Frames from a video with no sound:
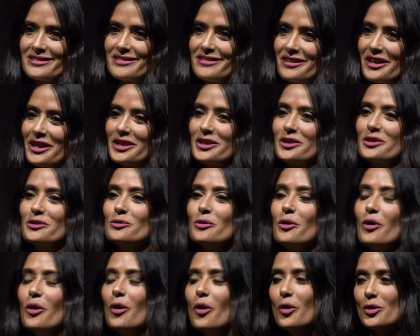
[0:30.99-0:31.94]
Thank you
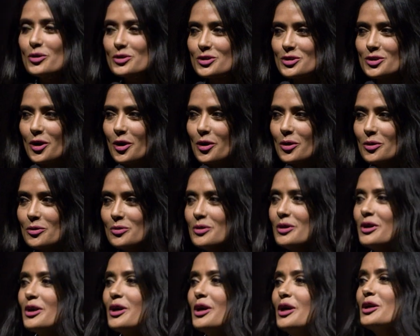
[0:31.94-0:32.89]
also
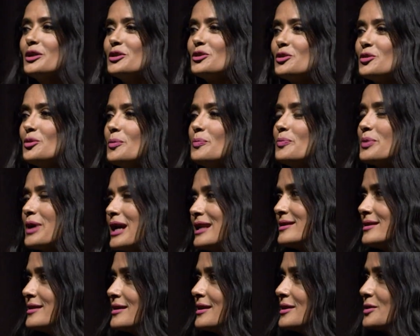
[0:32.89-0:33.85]
to
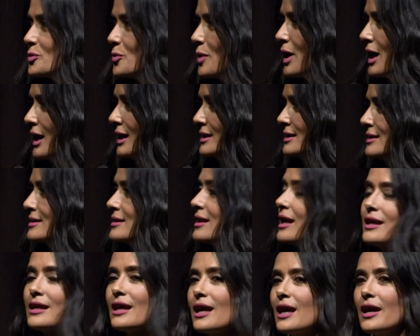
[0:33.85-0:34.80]
President Wallace.
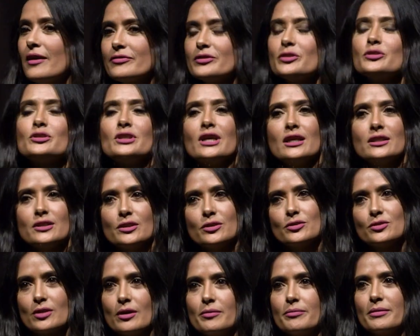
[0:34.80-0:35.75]
And I have to tell you
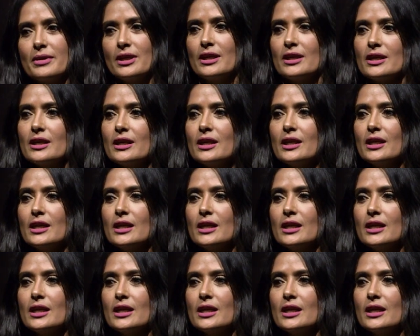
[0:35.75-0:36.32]
something.